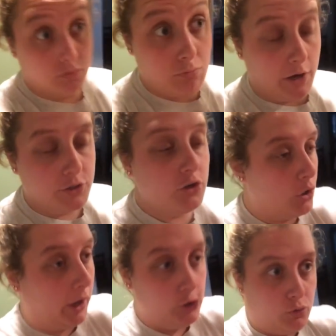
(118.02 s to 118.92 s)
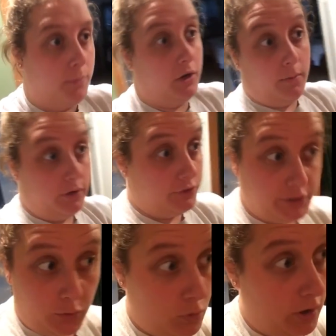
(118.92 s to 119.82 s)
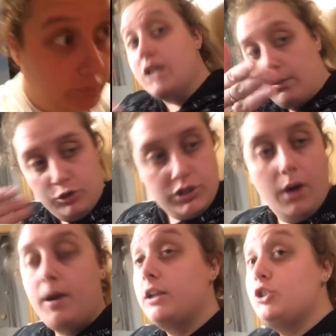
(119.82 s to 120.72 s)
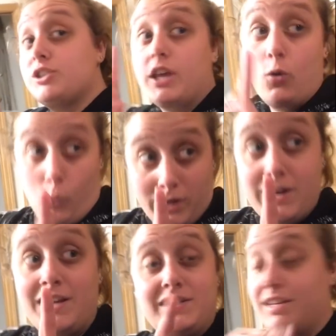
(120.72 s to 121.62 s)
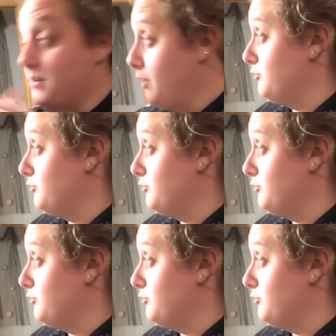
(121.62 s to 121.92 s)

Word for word: My turn. Okay, you told me to come in here and say one. Just come on in, just say one nice thing about